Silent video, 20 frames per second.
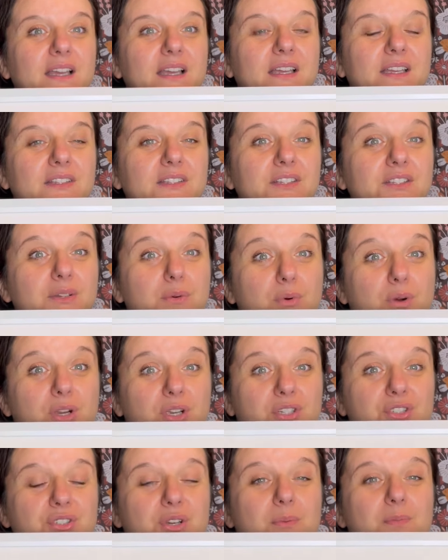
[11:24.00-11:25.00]
needle
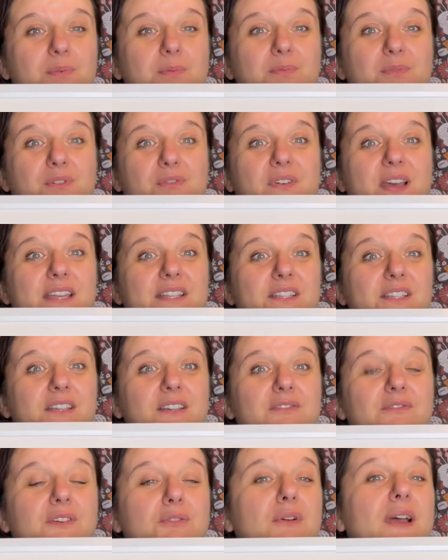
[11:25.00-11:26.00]
workshop providing
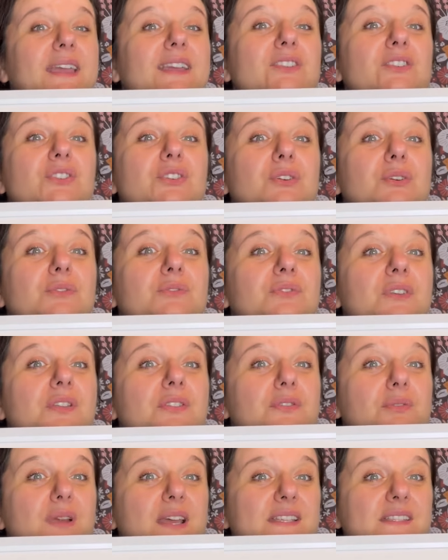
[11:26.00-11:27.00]
variety of
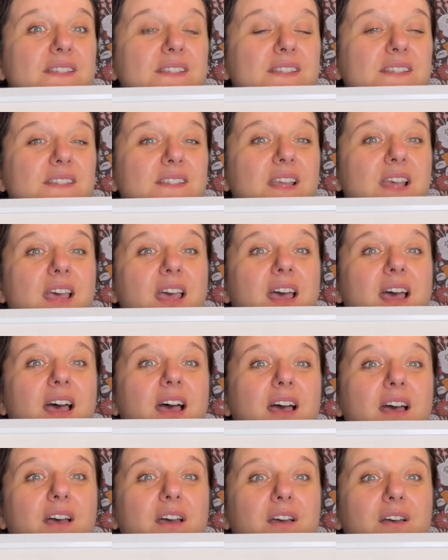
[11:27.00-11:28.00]
threads
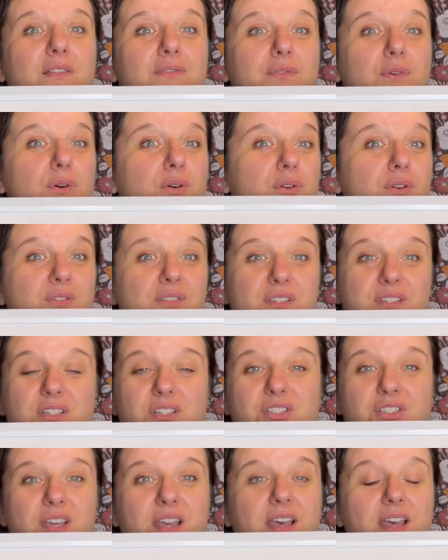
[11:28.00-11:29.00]
for cross
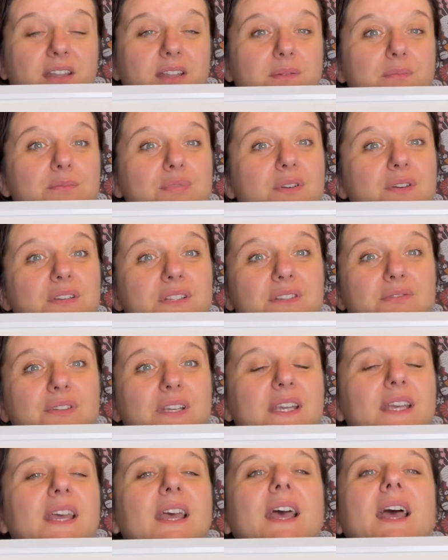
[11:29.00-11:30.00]
stitch and embroidery.